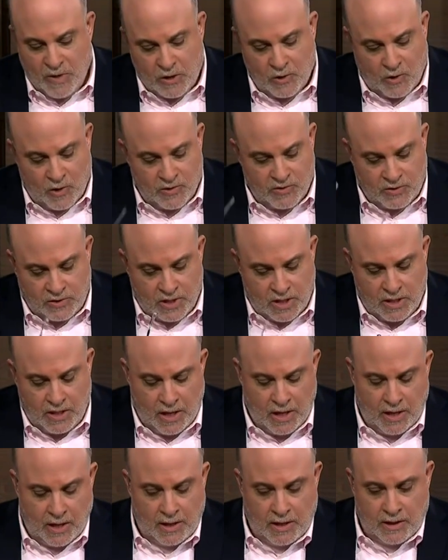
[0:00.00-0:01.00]
because the
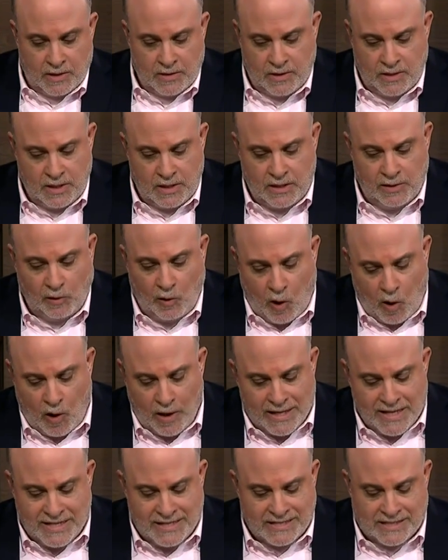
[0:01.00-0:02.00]
law
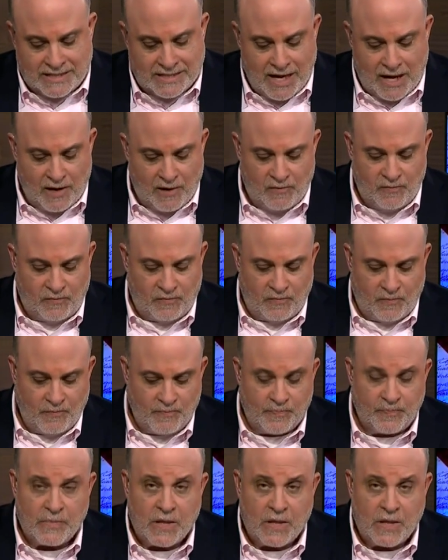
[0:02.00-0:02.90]
itself,